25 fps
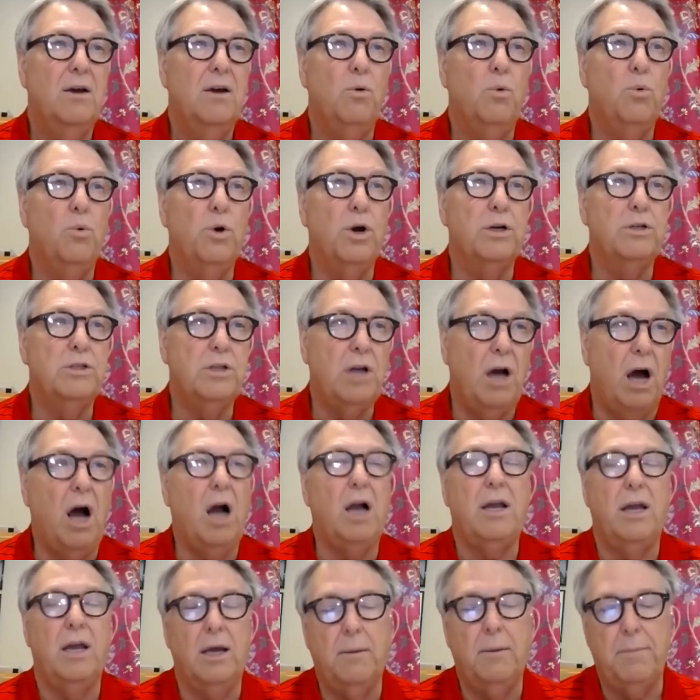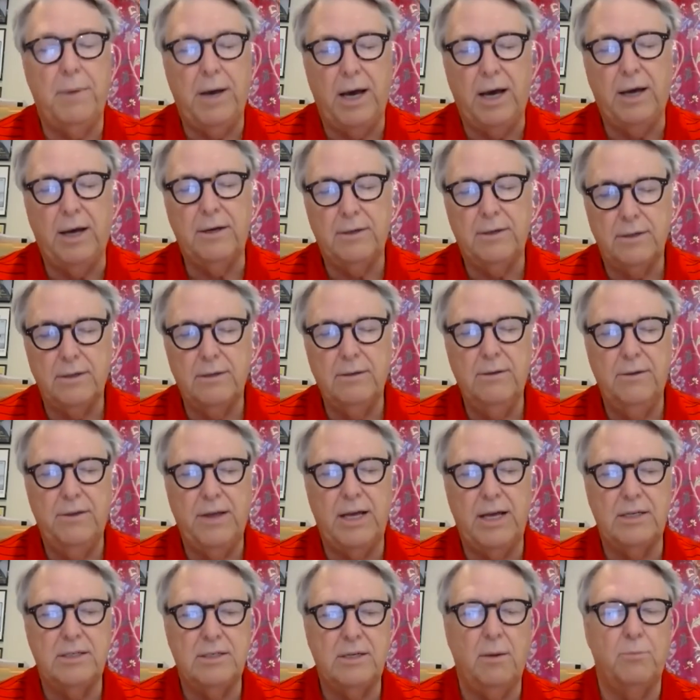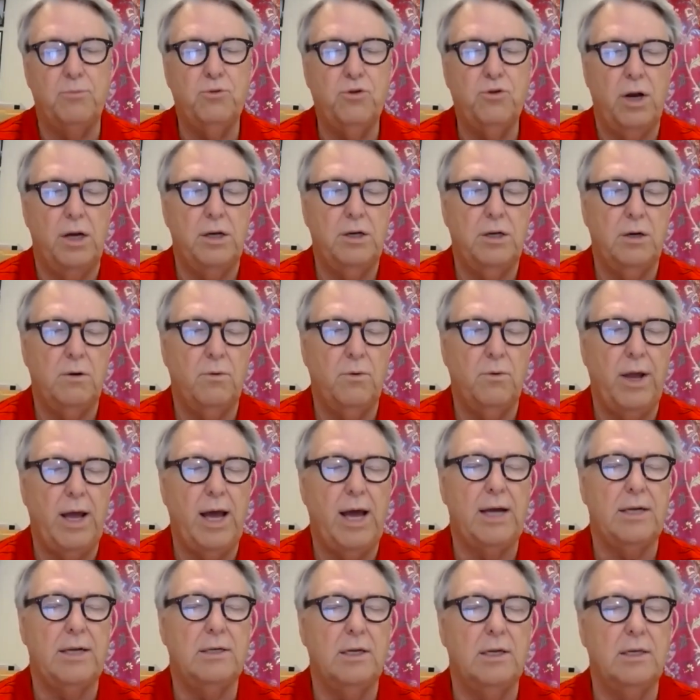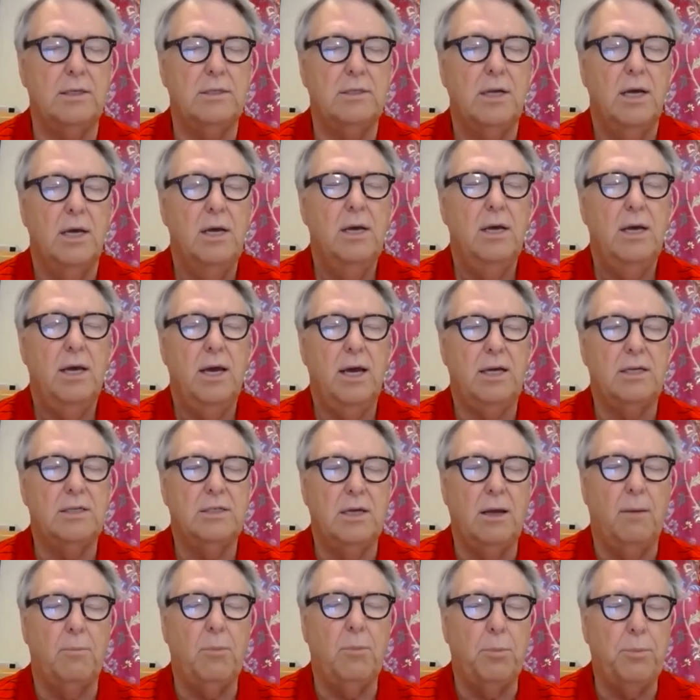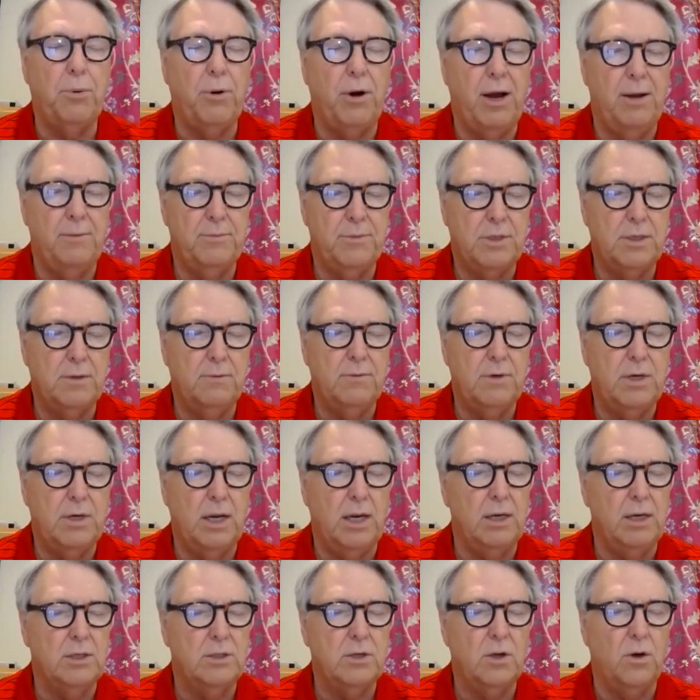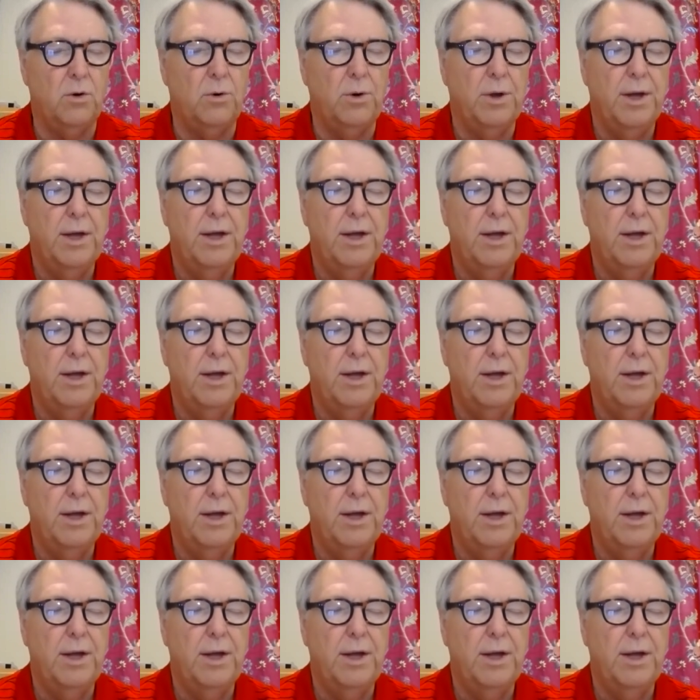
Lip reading: we're talking about that subtransient reactance, X double prime sub D. So